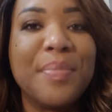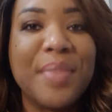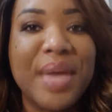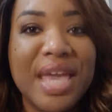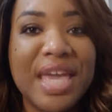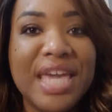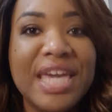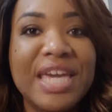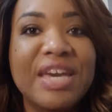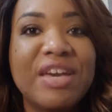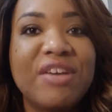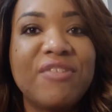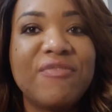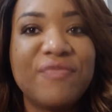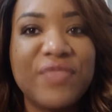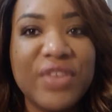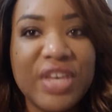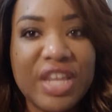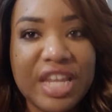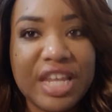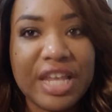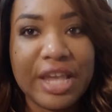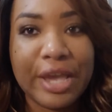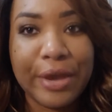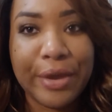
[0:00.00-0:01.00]
make a
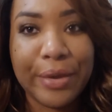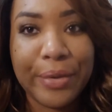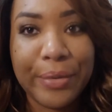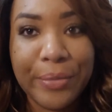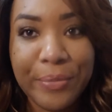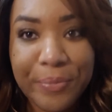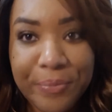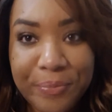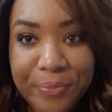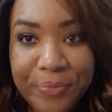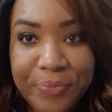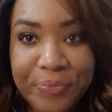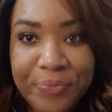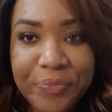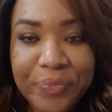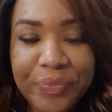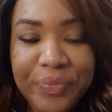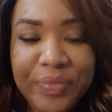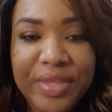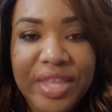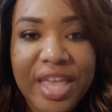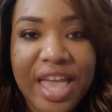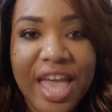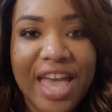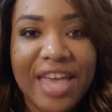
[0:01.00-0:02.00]
video
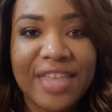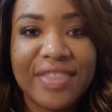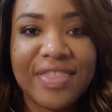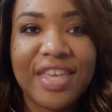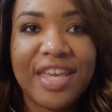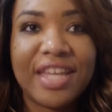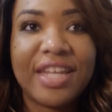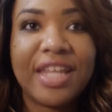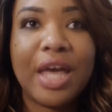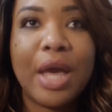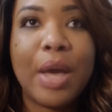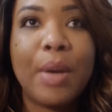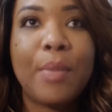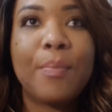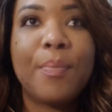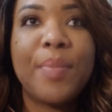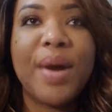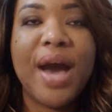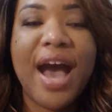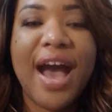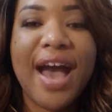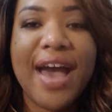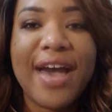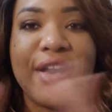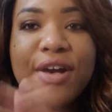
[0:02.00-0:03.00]
and then
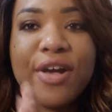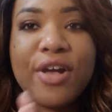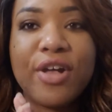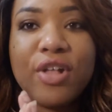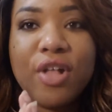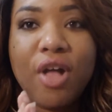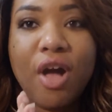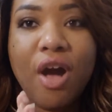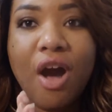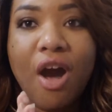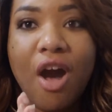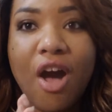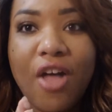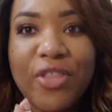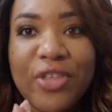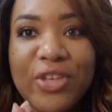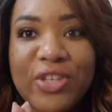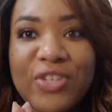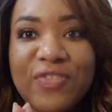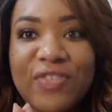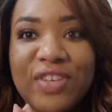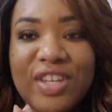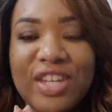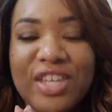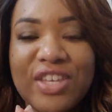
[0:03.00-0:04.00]
compile all
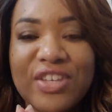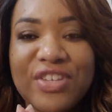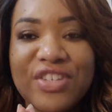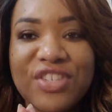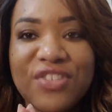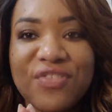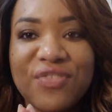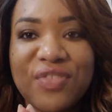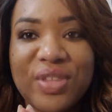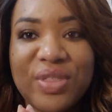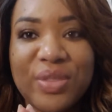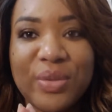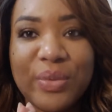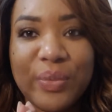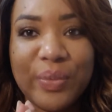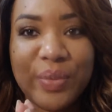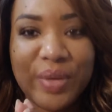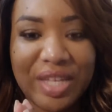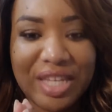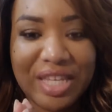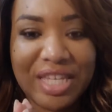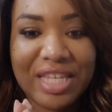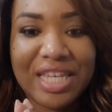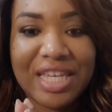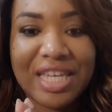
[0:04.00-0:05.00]
those videos for the
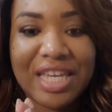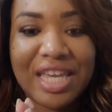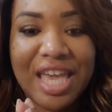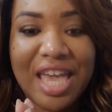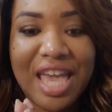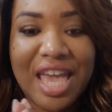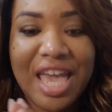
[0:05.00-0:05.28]
week,